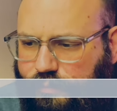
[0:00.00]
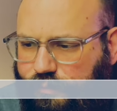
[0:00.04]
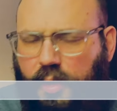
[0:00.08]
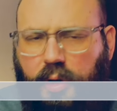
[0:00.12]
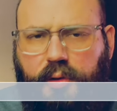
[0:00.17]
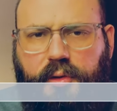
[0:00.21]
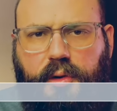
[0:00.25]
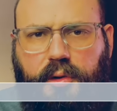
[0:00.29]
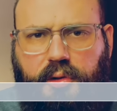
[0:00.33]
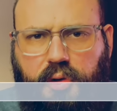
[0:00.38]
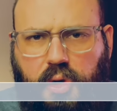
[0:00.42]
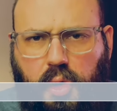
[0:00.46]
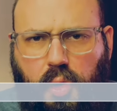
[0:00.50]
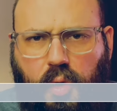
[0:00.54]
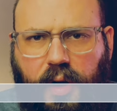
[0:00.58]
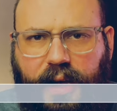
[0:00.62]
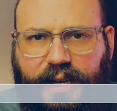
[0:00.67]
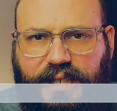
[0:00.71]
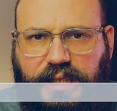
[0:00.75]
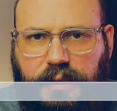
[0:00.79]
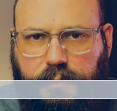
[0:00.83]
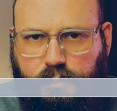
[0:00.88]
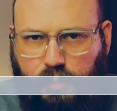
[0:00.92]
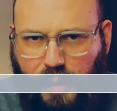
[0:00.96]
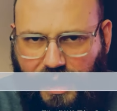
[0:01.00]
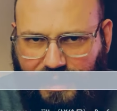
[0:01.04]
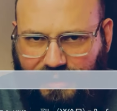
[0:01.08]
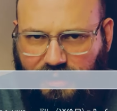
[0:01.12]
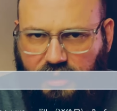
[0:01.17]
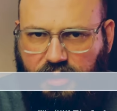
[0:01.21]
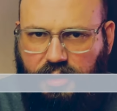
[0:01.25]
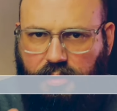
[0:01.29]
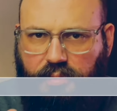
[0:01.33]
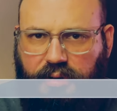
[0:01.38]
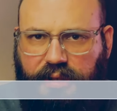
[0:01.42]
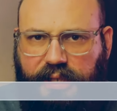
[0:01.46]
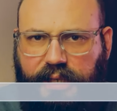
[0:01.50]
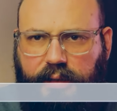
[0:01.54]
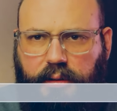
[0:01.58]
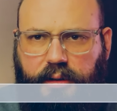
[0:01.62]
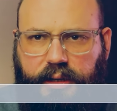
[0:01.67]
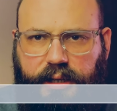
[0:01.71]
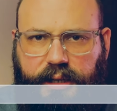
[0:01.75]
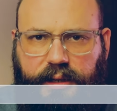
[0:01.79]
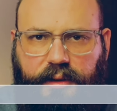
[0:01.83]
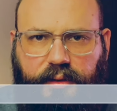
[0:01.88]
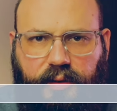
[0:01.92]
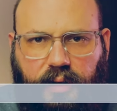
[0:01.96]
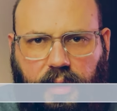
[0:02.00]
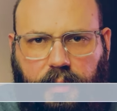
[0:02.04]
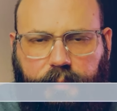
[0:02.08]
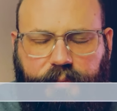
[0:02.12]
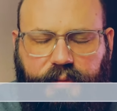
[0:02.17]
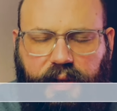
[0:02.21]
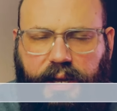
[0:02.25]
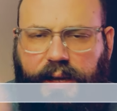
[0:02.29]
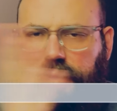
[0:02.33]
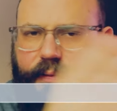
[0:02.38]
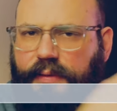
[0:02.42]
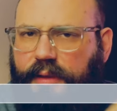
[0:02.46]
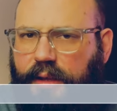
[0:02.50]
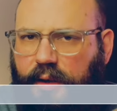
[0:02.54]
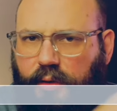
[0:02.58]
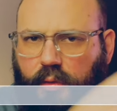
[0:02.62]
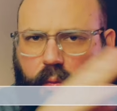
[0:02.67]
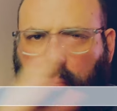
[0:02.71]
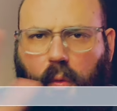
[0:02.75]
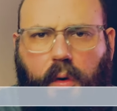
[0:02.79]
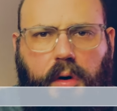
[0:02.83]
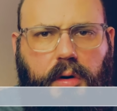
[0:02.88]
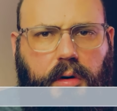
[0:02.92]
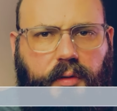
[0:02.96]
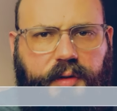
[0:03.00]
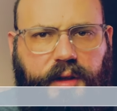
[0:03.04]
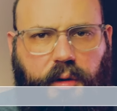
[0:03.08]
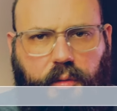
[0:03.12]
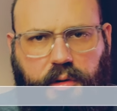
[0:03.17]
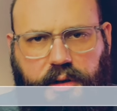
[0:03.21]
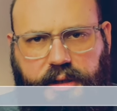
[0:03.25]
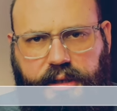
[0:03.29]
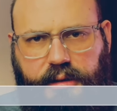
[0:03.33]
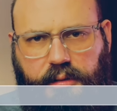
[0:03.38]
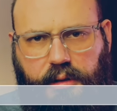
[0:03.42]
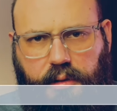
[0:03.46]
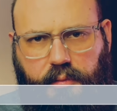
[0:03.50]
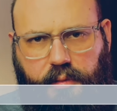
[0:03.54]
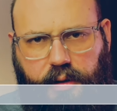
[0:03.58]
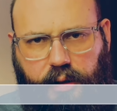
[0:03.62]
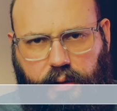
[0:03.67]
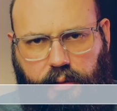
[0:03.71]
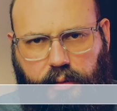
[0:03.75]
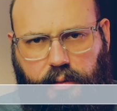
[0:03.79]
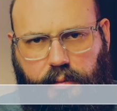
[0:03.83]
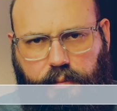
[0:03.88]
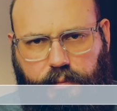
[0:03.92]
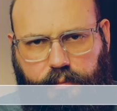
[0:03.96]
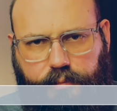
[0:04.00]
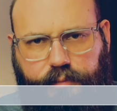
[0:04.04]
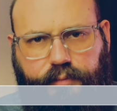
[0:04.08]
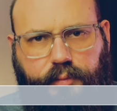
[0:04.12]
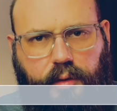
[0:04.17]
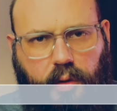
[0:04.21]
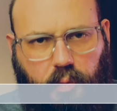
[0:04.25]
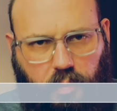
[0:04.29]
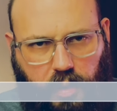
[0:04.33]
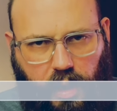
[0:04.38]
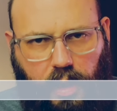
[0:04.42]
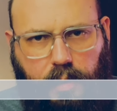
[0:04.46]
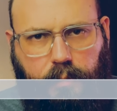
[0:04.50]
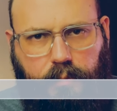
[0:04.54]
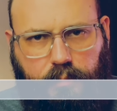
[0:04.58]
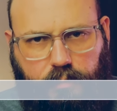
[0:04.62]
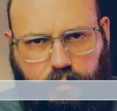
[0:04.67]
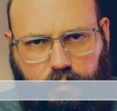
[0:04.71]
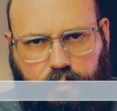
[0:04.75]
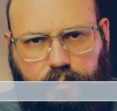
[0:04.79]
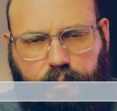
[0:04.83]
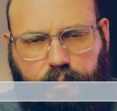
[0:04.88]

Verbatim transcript: Those are two expected utilities in this world that we're dealing with, okay?